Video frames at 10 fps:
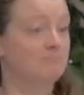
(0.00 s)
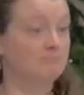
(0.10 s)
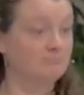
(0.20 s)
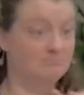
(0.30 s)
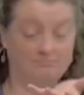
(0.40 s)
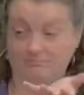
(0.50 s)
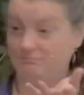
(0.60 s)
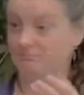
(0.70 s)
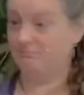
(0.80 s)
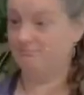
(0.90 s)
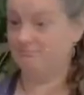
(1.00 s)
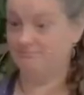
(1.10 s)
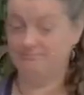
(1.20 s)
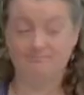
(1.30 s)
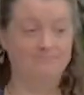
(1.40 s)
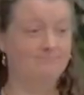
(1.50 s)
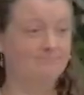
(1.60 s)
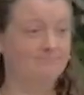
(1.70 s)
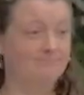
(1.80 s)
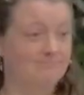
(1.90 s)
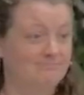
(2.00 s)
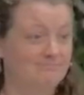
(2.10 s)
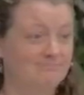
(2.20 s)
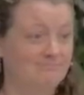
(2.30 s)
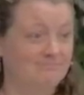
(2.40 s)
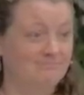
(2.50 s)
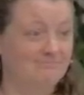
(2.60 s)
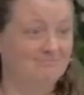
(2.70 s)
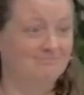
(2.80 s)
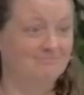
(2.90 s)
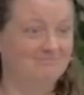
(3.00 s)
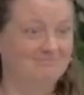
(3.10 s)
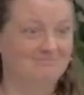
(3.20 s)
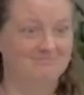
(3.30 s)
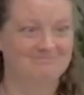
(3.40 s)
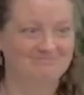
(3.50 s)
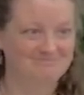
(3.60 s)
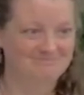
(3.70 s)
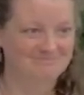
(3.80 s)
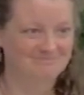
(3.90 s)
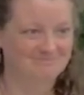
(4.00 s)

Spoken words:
(no one is talking)